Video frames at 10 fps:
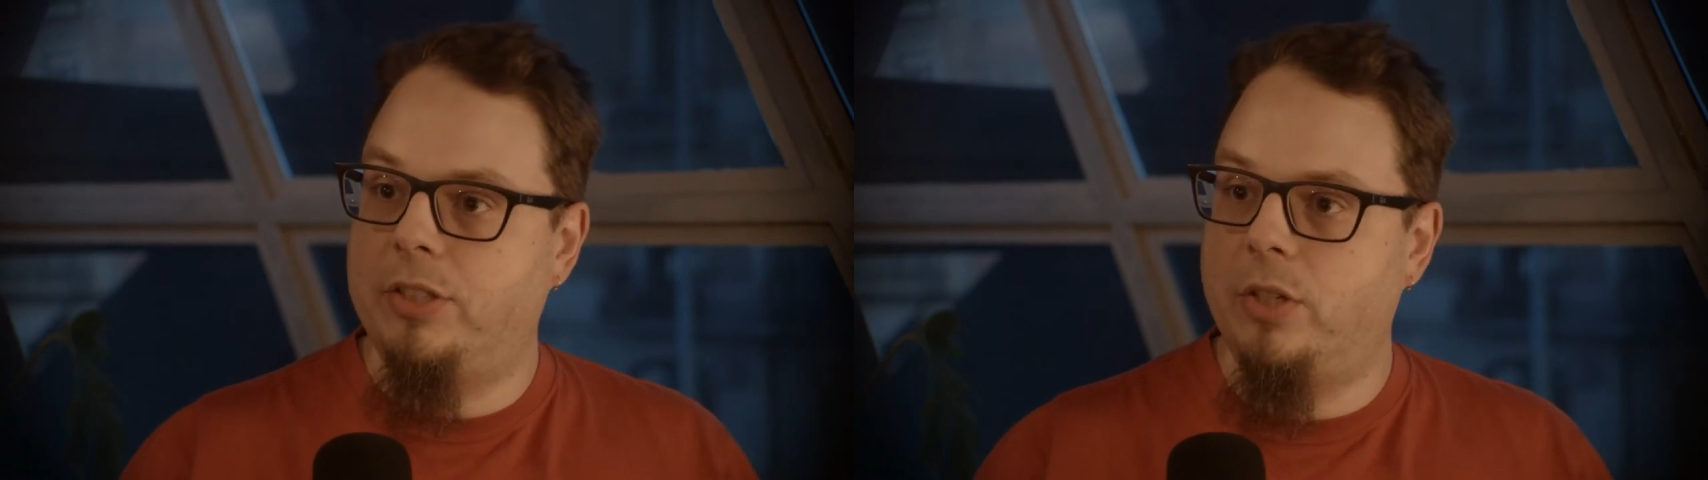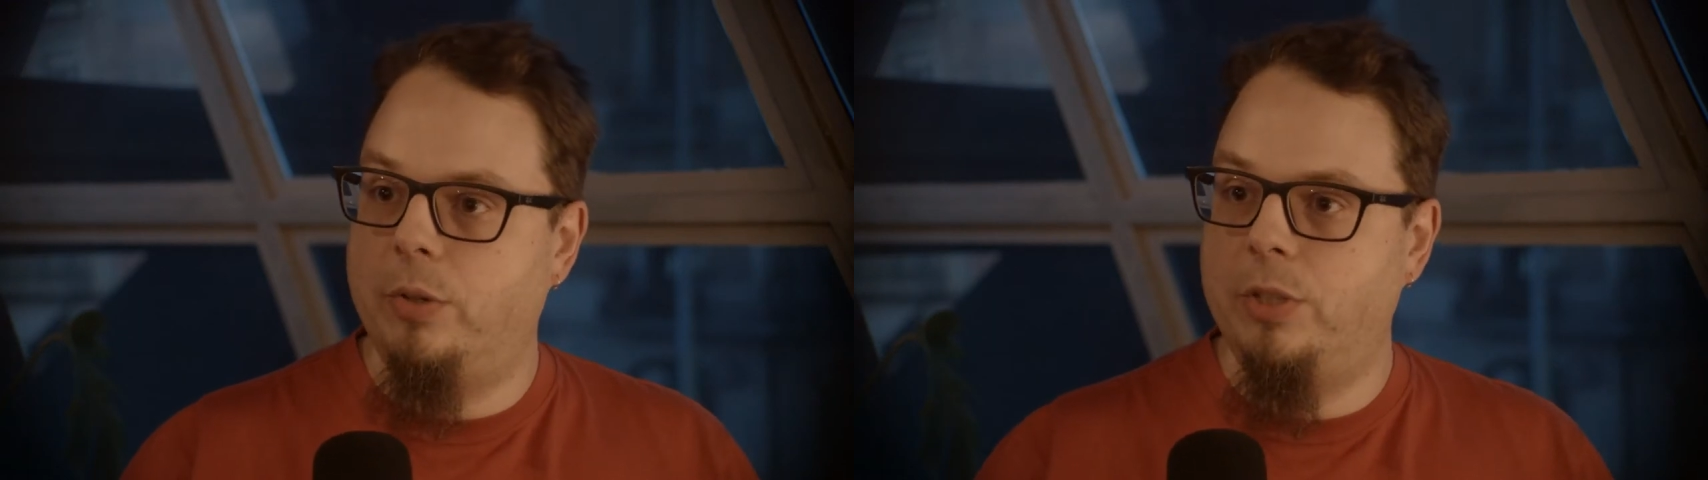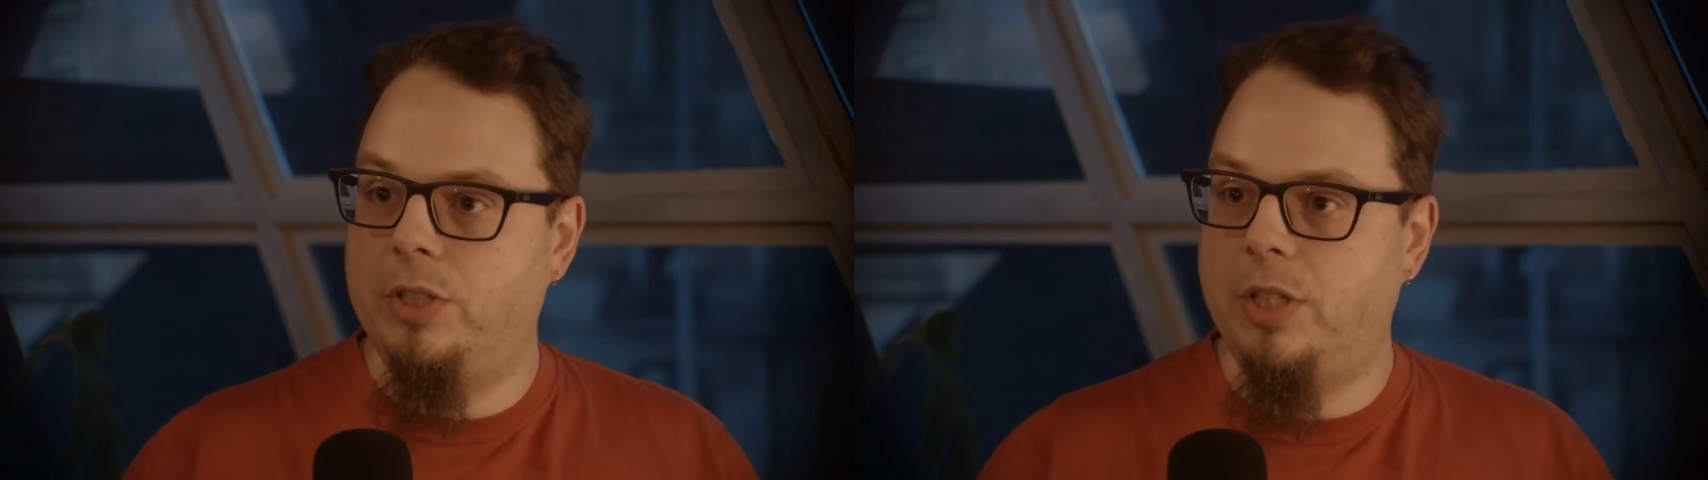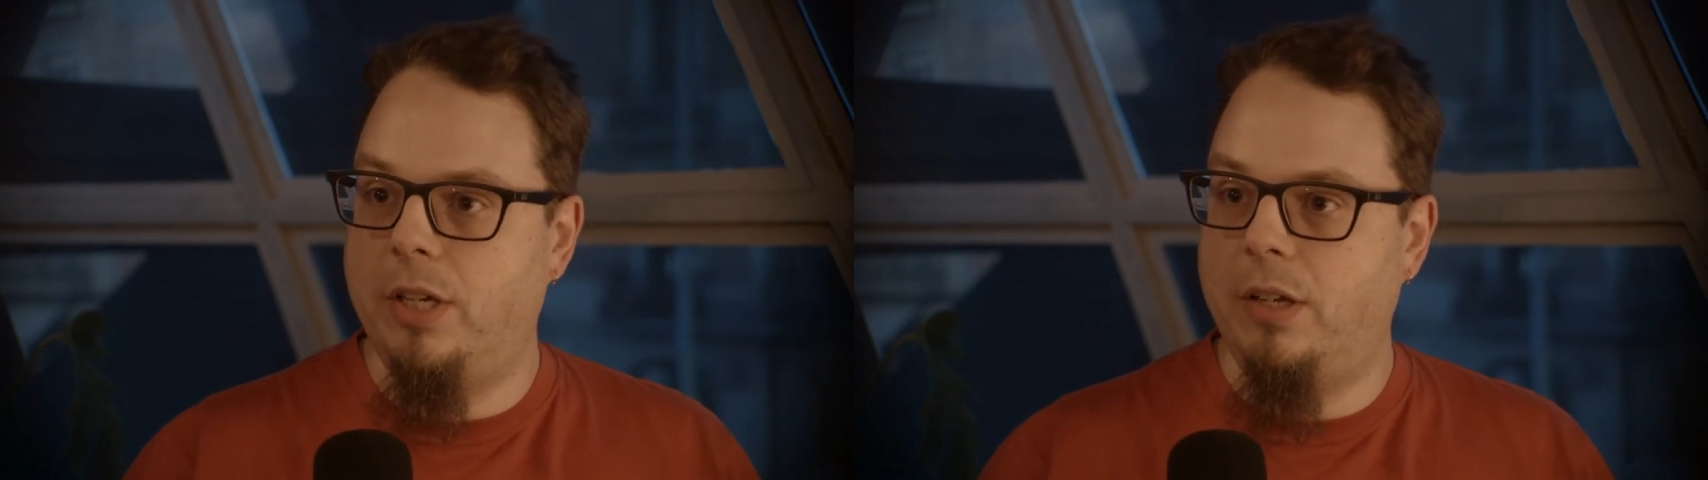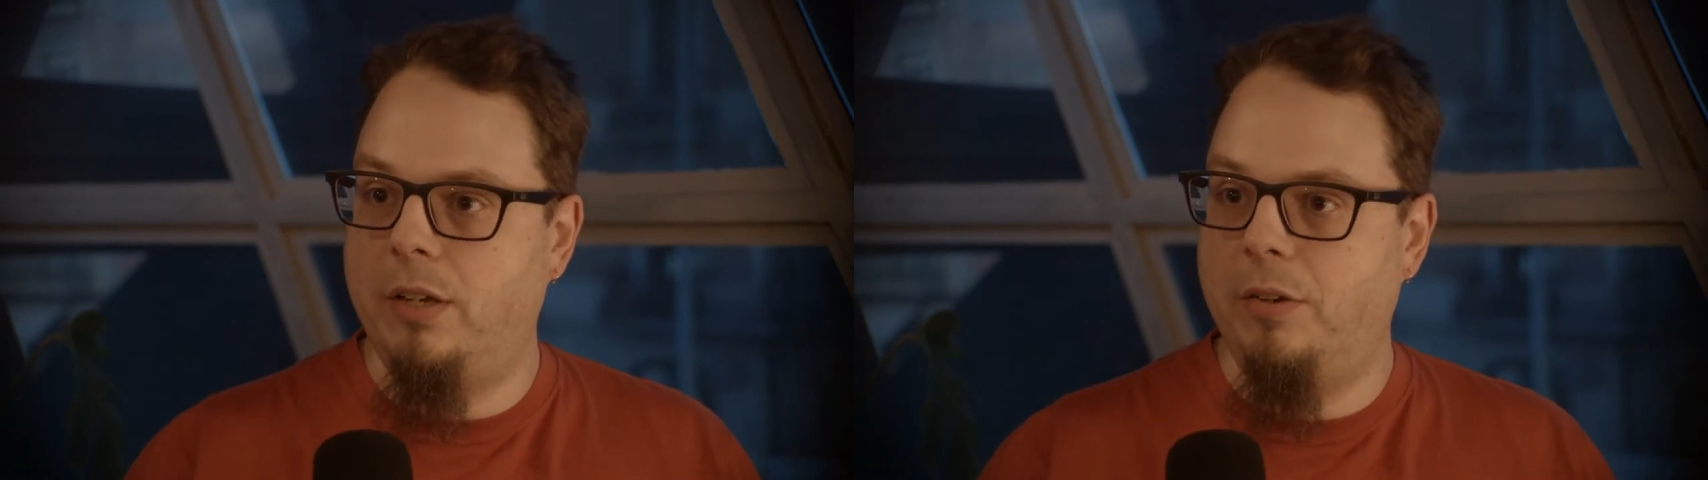So it was
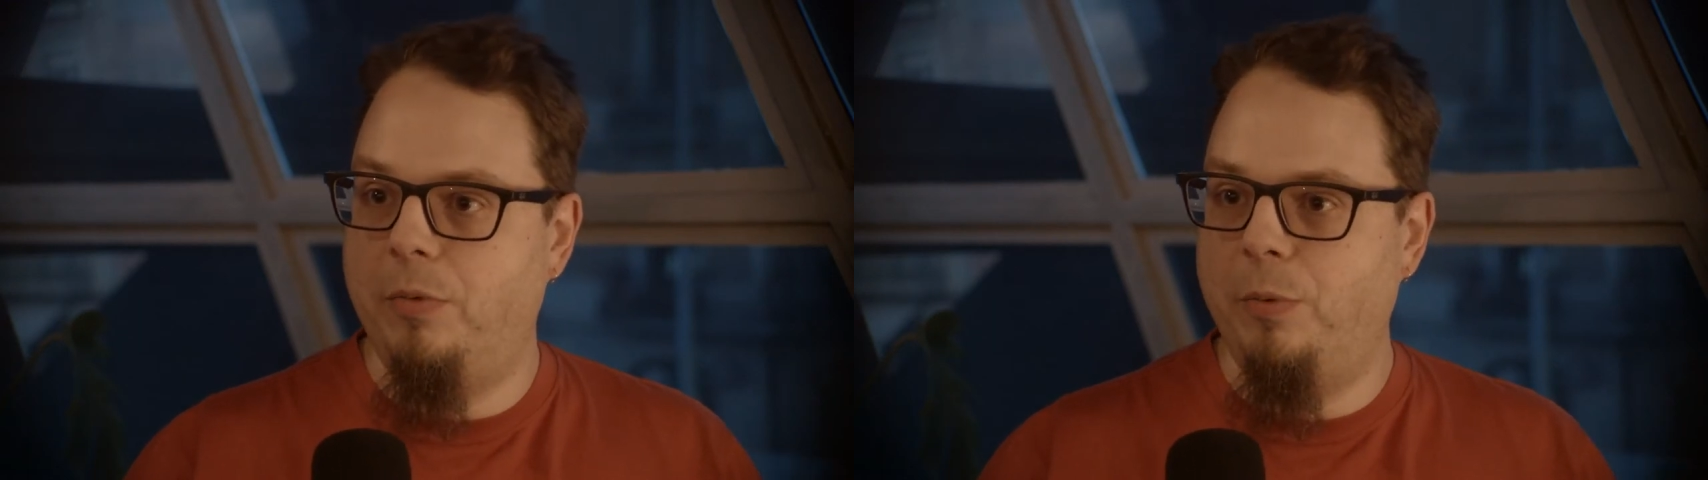a